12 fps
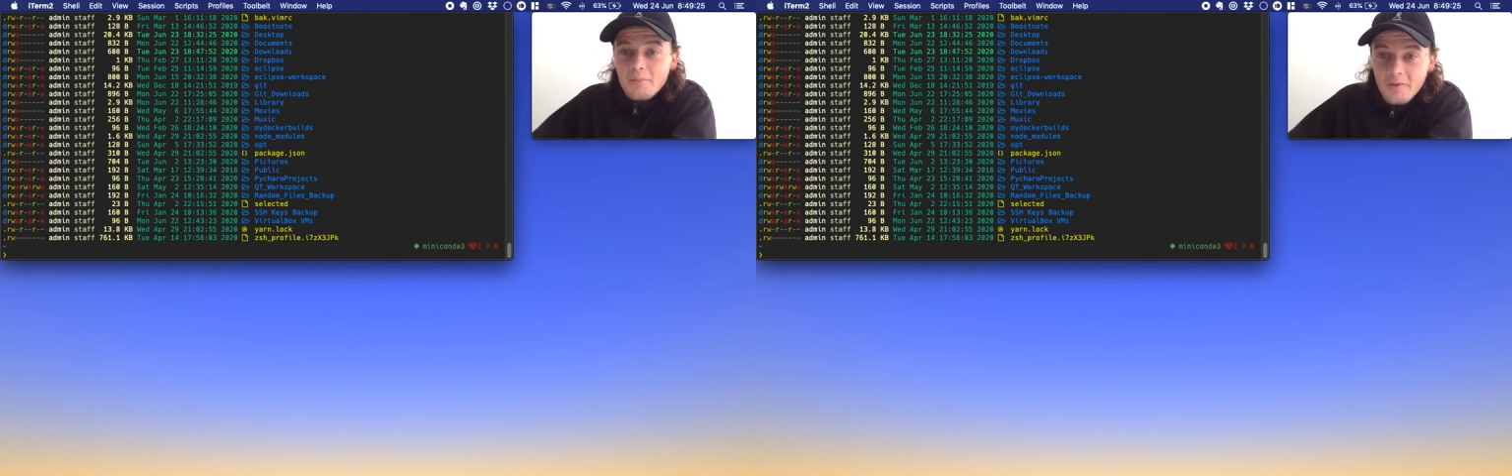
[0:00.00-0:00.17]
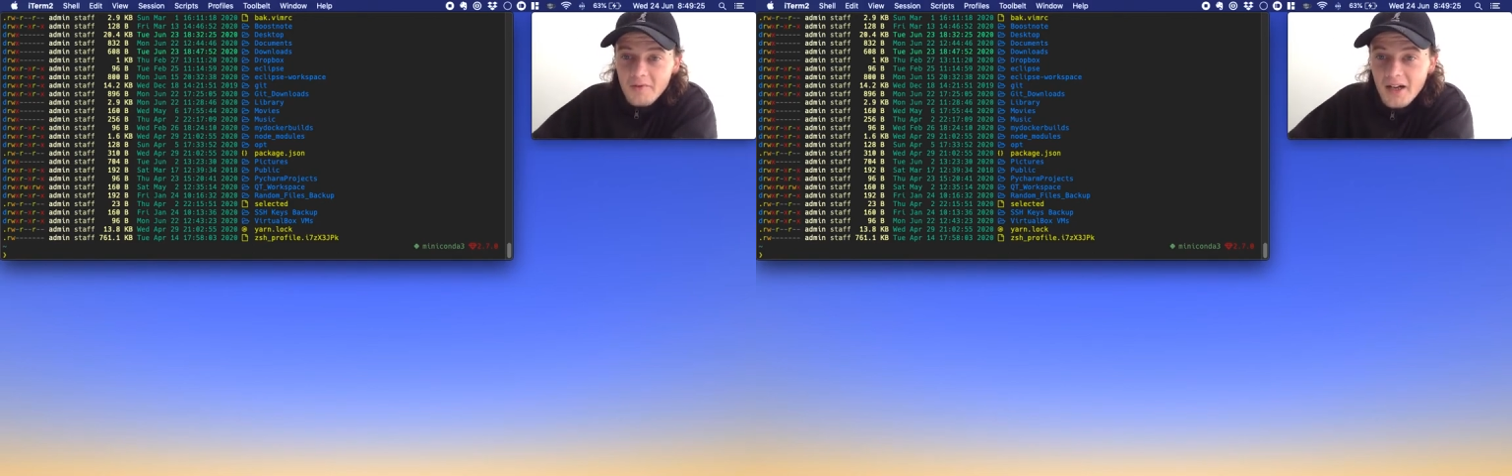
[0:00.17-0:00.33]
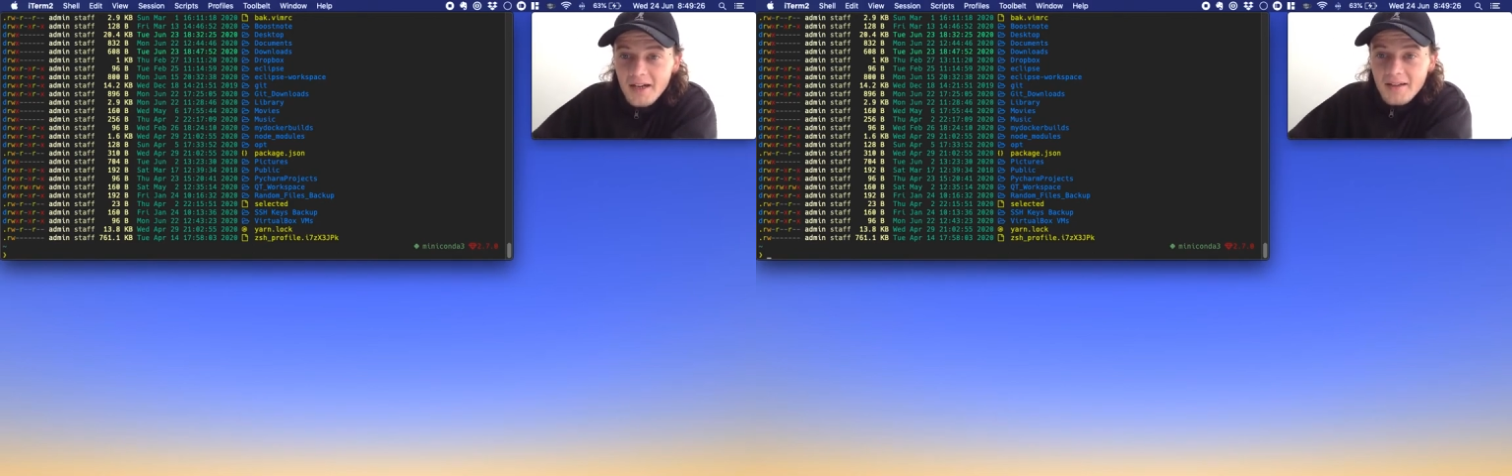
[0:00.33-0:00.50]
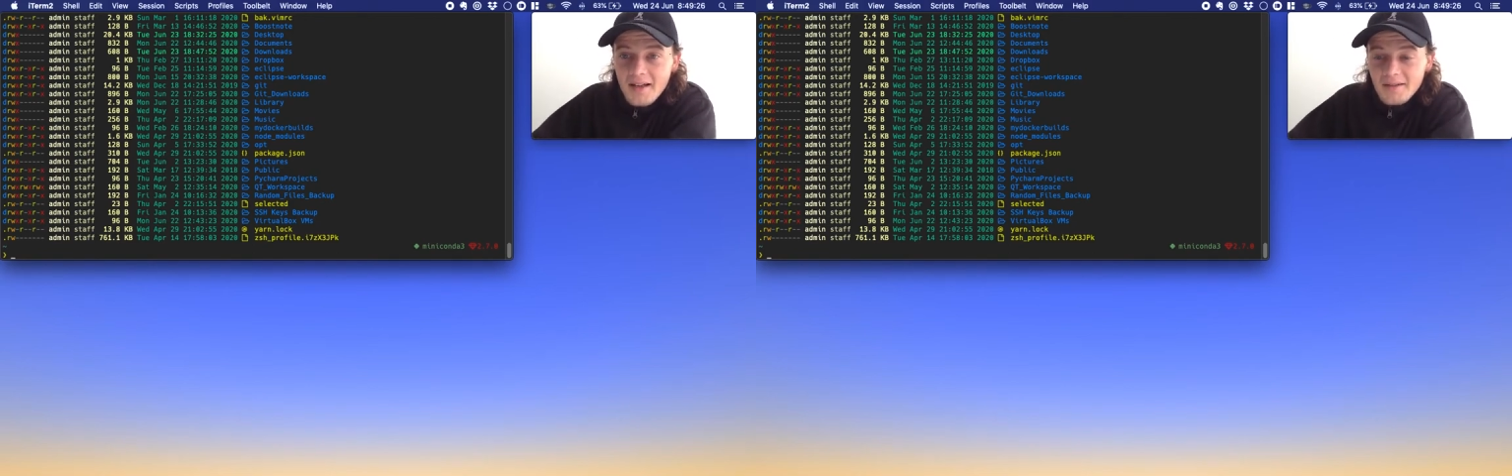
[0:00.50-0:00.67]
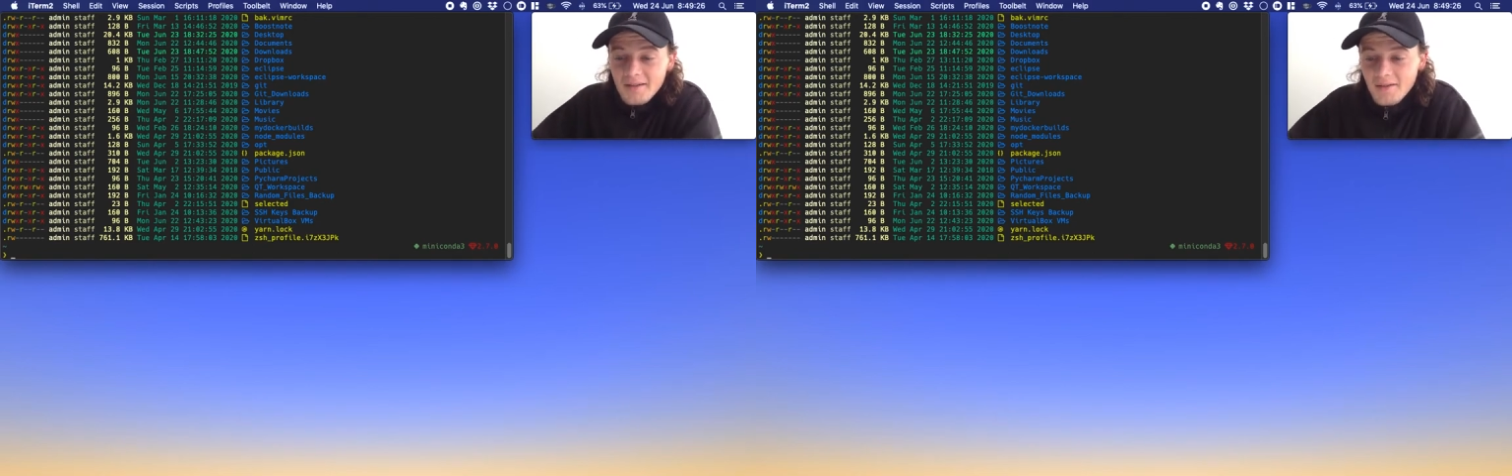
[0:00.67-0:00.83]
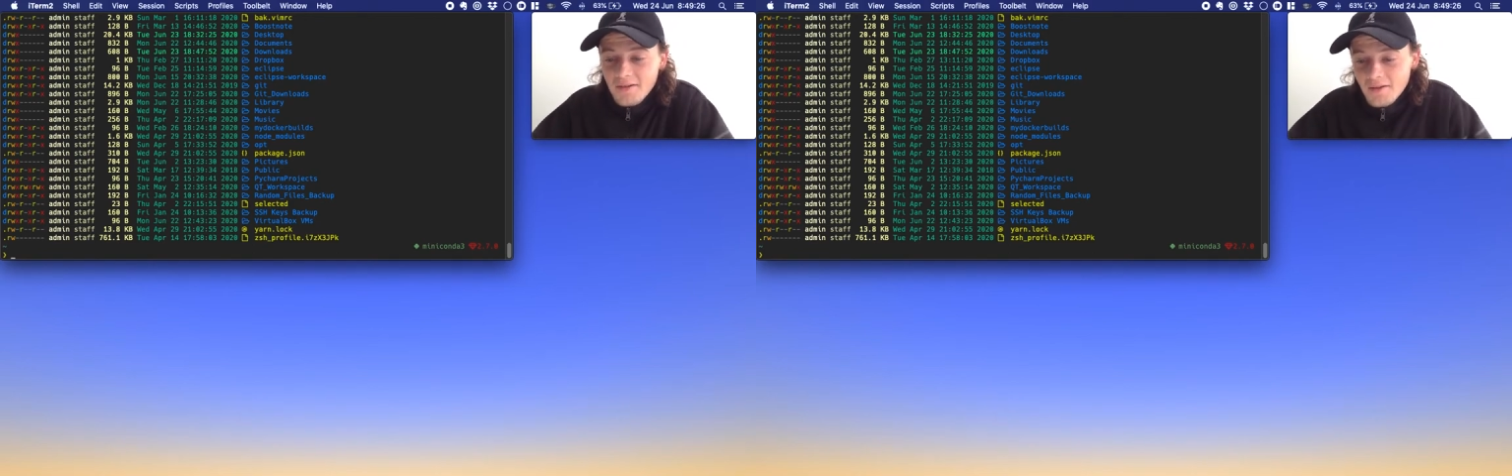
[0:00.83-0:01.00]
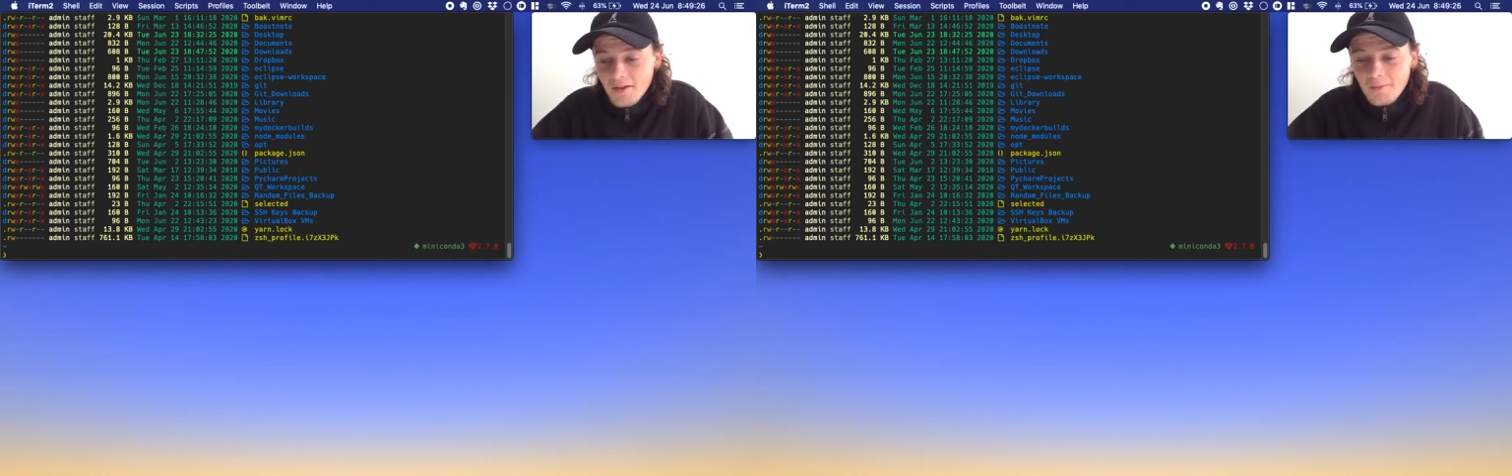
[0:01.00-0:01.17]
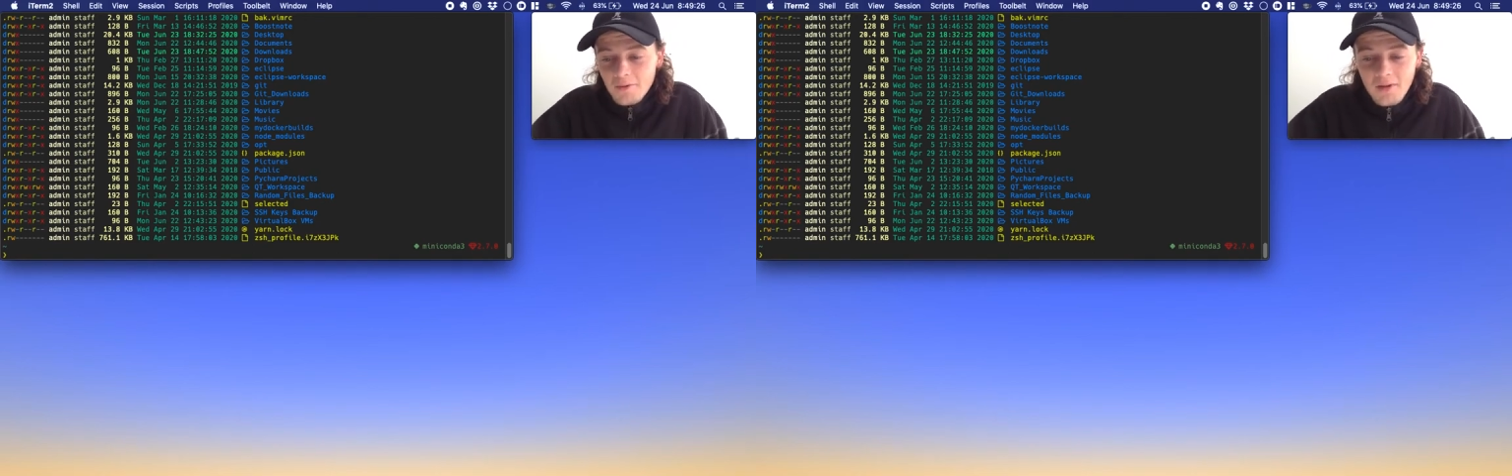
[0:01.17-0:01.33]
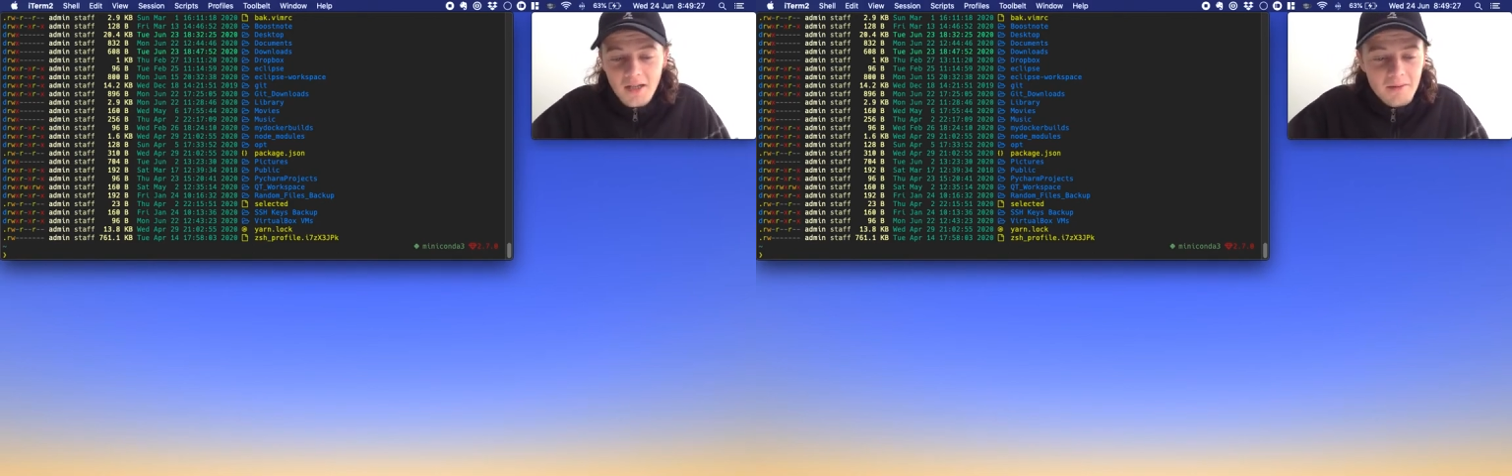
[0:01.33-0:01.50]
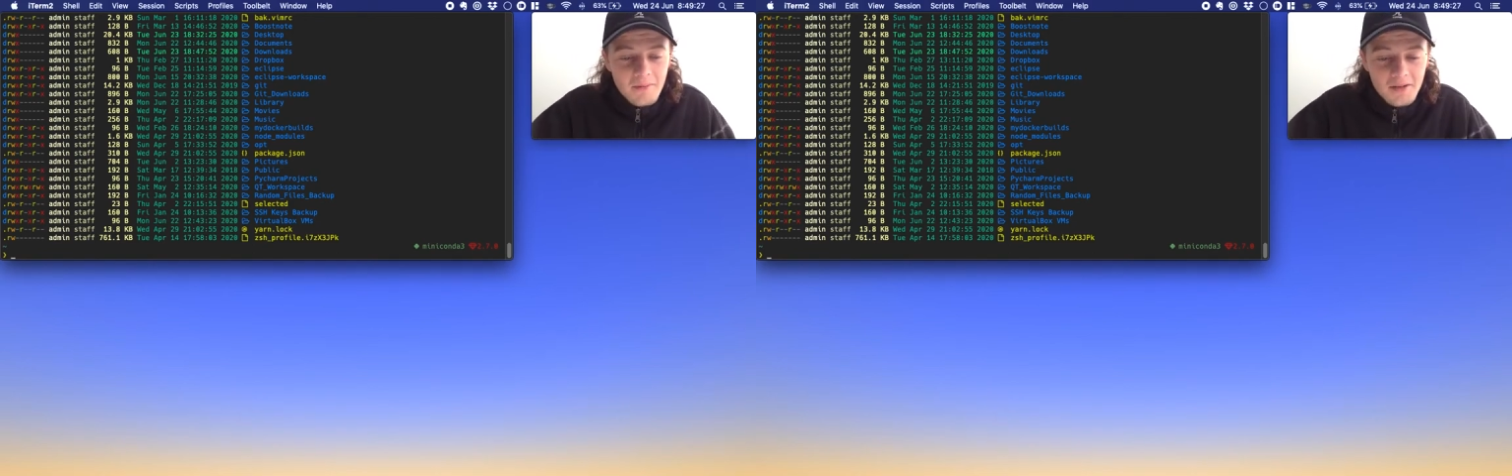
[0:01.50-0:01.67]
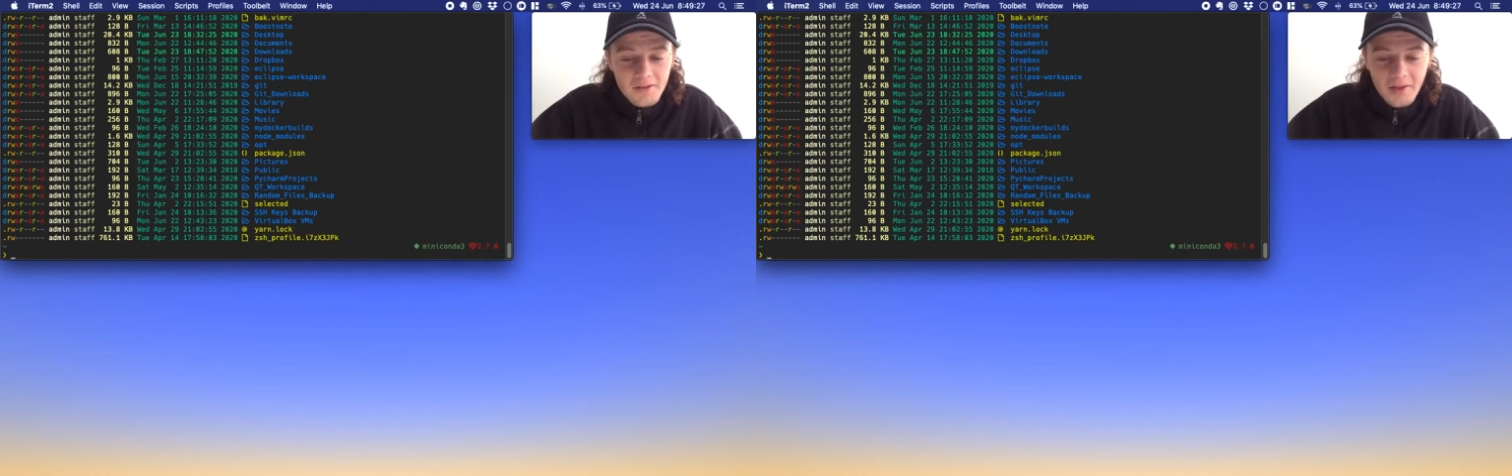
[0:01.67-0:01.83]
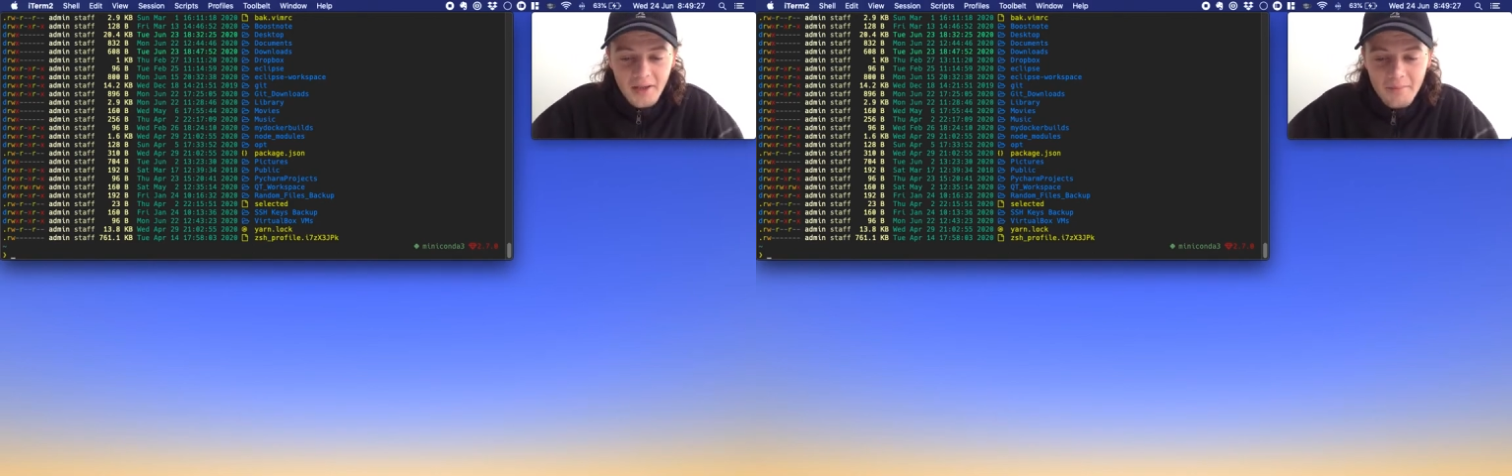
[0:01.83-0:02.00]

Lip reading: that to the terminal. By doing a